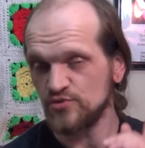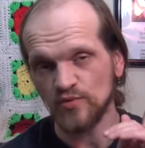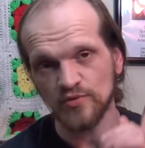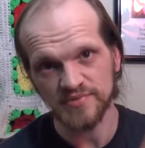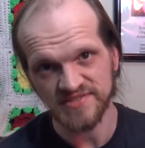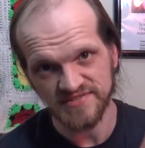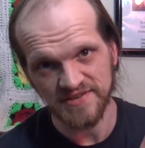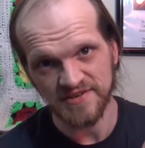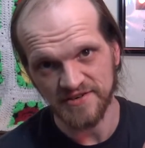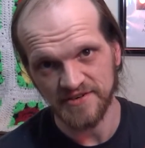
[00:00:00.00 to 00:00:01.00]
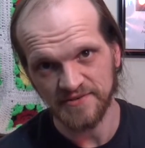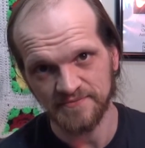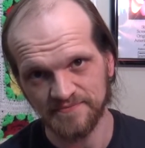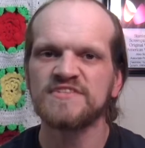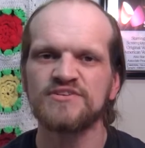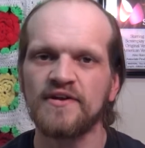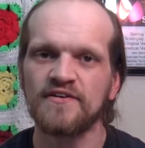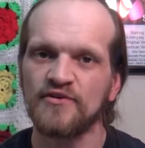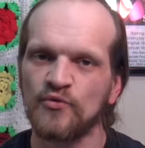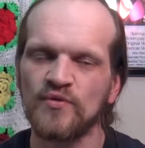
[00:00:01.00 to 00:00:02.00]
you won't be sorry. So I
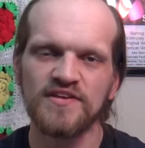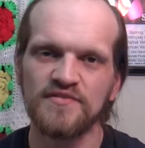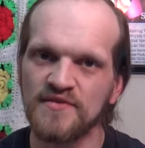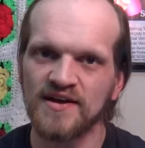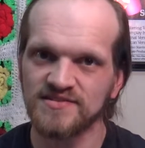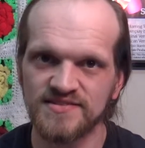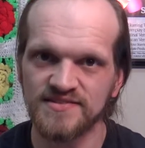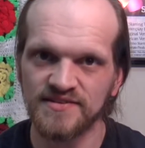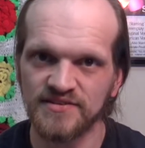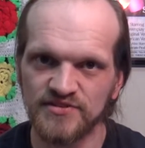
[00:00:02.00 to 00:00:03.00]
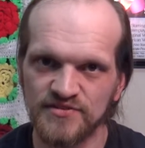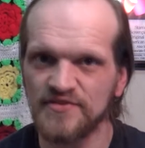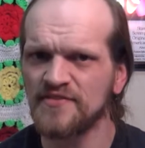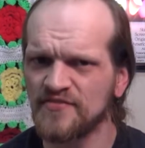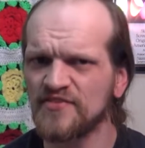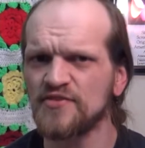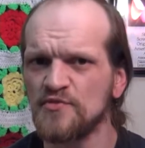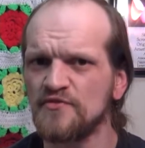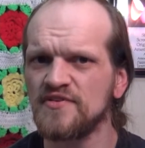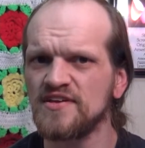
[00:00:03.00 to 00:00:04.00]
don't know, what do you guys think? Do you think that the
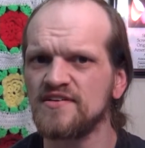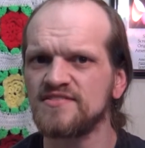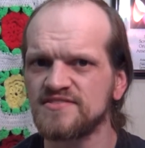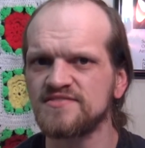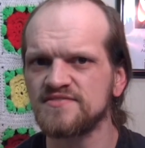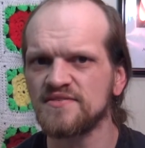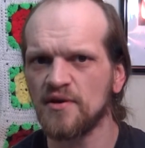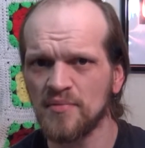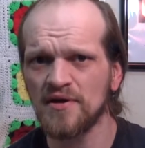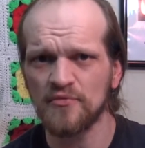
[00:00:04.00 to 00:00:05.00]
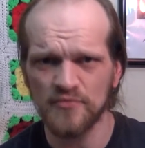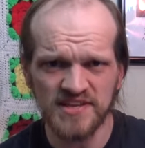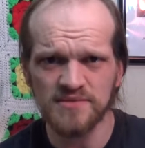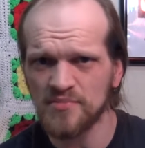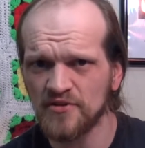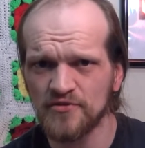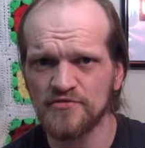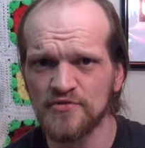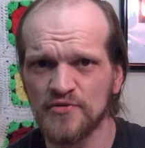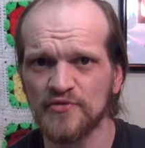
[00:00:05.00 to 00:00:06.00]
movie is about Ricky Butler
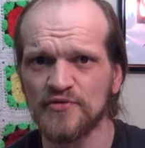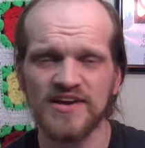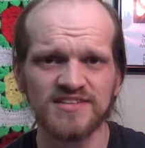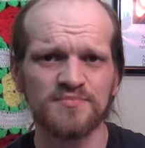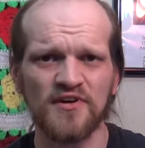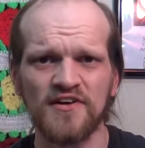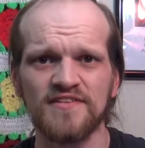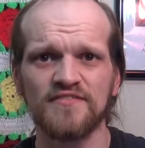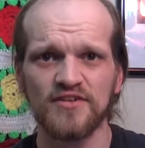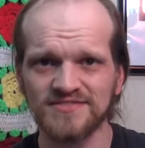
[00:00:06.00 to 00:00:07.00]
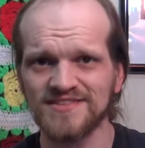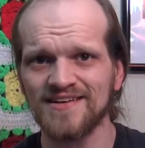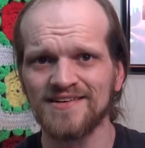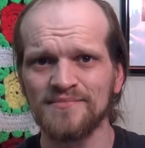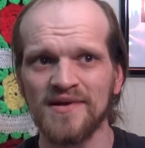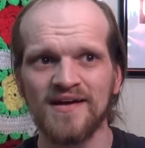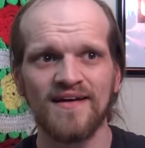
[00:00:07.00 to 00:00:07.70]
throwing the greatest party of all time?